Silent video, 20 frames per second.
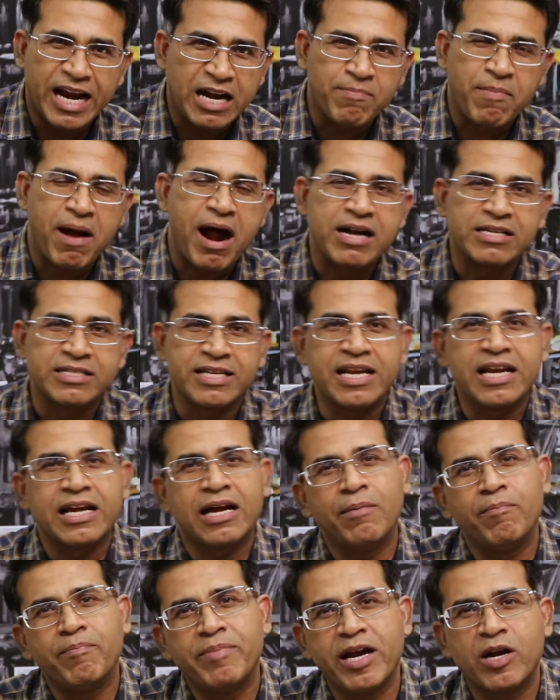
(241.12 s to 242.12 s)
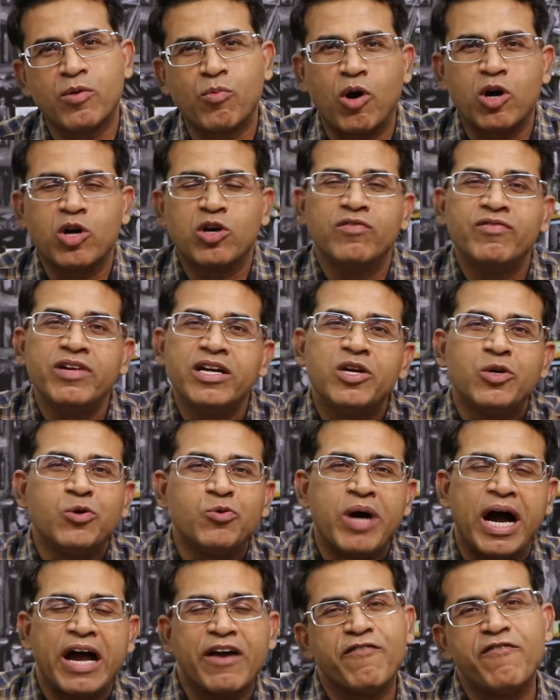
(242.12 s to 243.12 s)
that part is incomplete, what do we
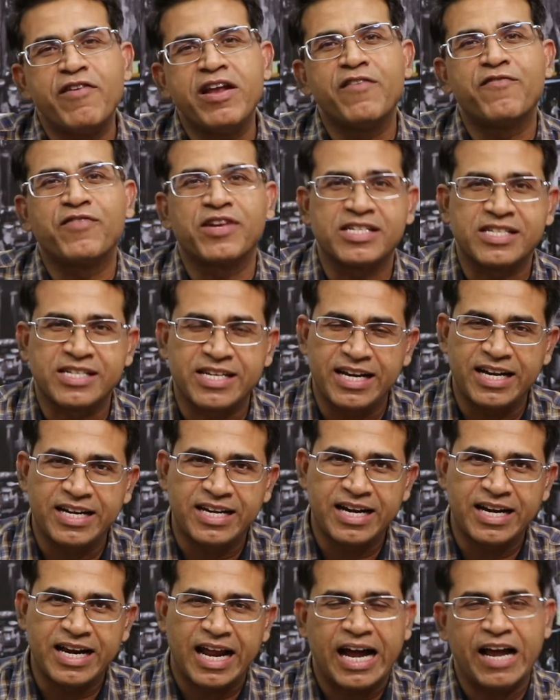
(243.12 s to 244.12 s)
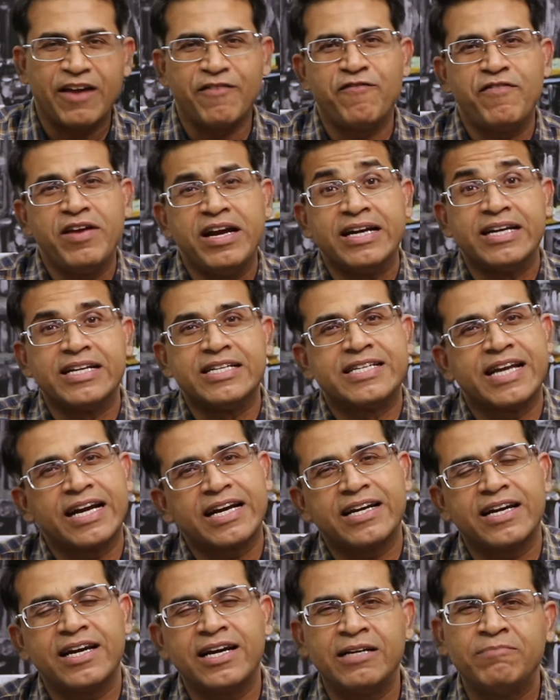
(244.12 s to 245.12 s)
do? I feel frustrated, I feel
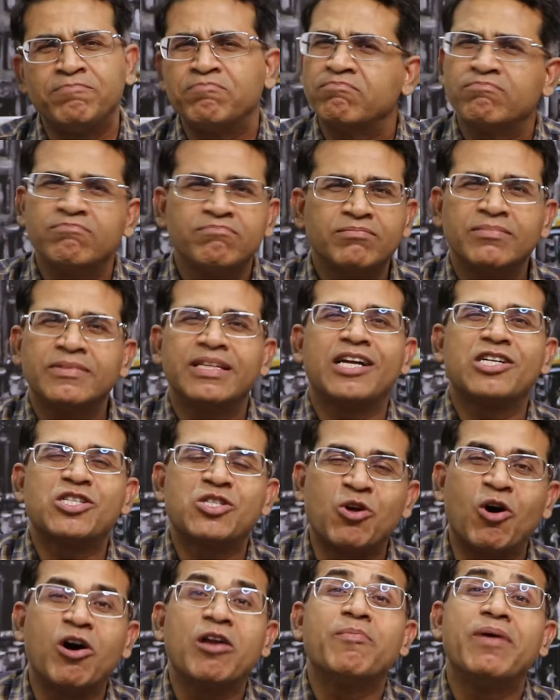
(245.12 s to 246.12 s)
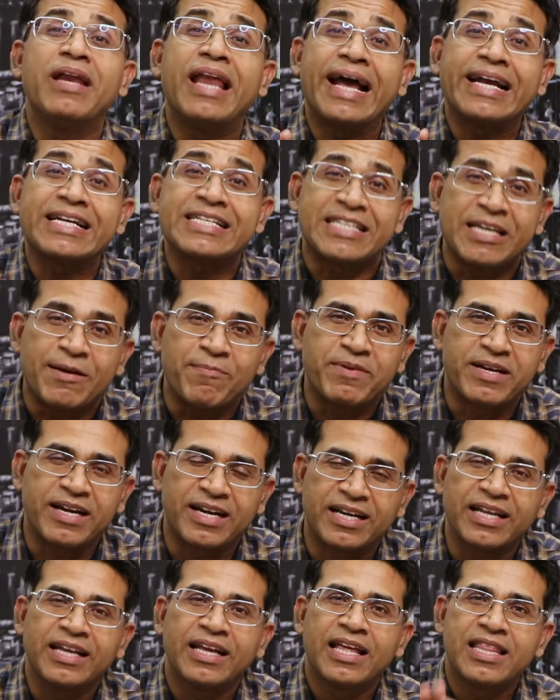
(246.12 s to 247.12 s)
dejected. That's normal, accept
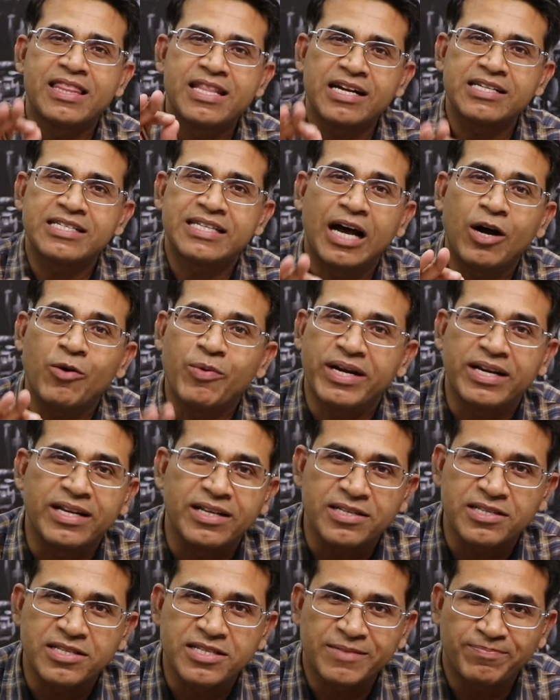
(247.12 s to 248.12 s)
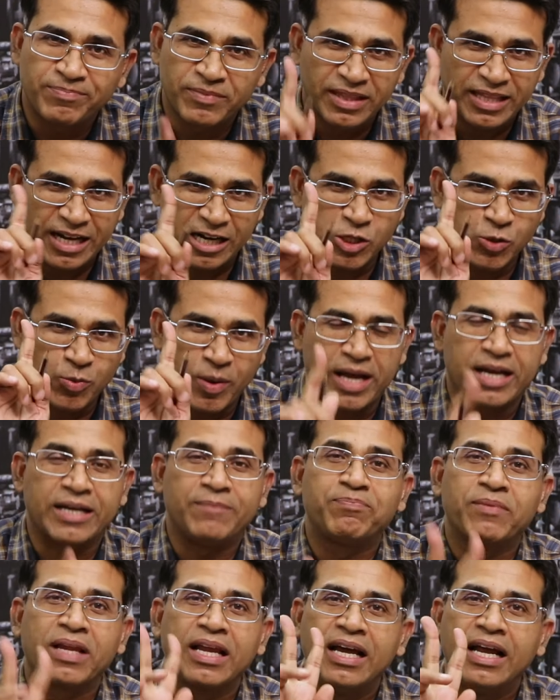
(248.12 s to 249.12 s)
it. That's how it is. That's one.
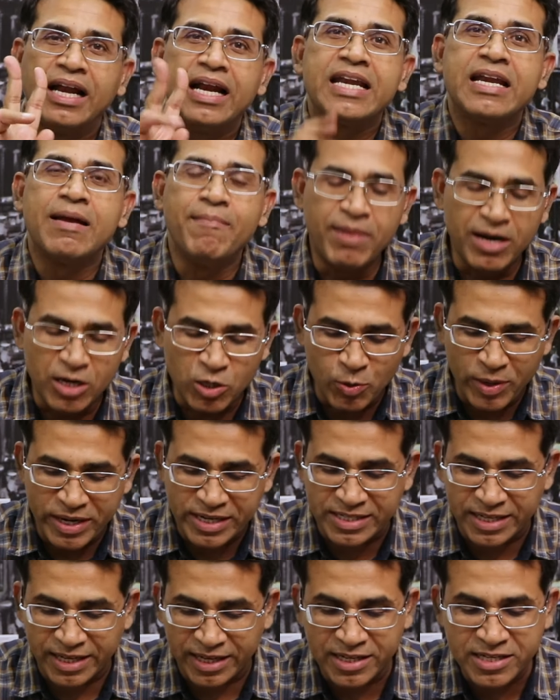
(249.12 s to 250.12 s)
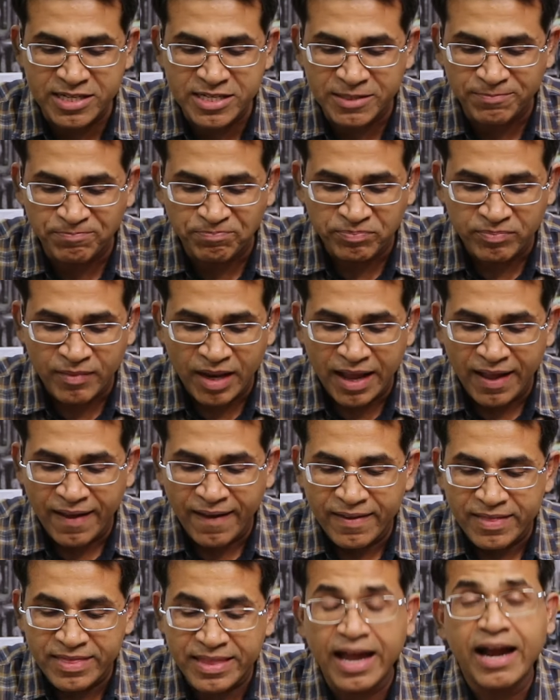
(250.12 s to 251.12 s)
Number two, it says
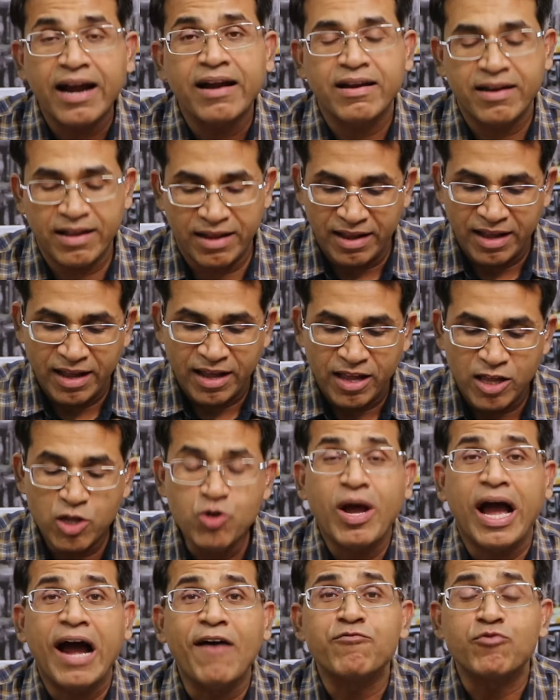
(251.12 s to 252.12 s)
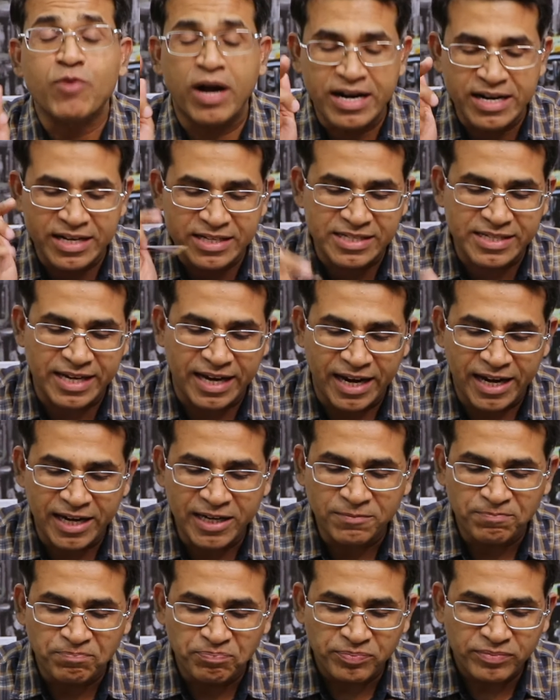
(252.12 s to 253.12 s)
that you have to
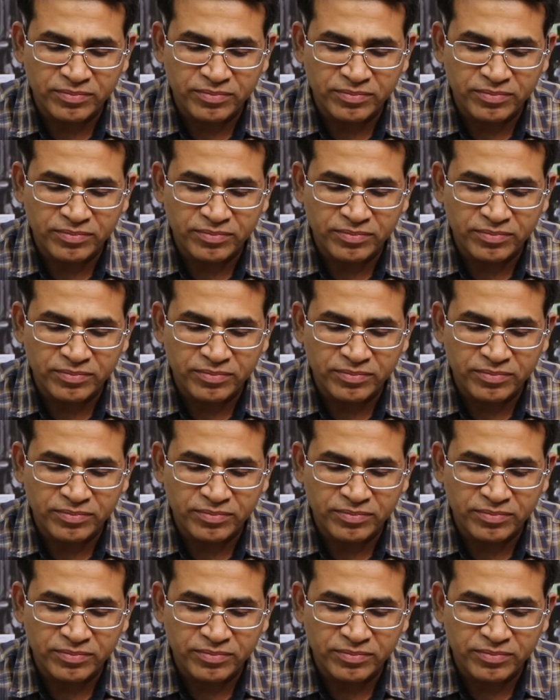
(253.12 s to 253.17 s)
understand